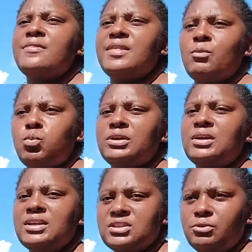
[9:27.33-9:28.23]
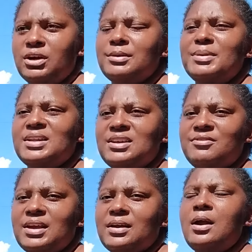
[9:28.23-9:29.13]
they would literally be
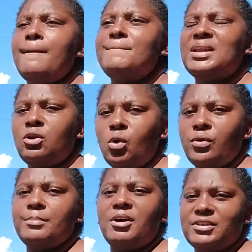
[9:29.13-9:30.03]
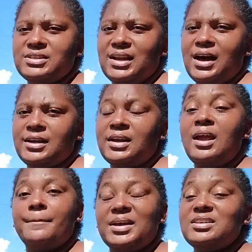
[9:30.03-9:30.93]
living below the poverty line,
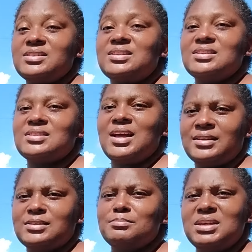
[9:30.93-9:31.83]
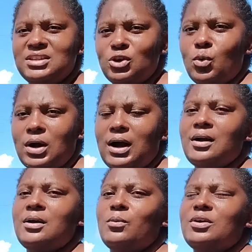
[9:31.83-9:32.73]
because it is that mediocre
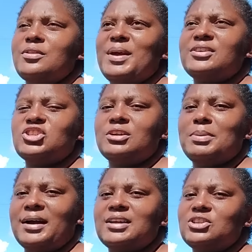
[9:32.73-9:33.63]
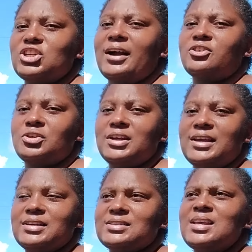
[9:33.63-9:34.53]
what the pension package
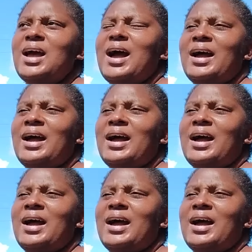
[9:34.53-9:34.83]
actually is.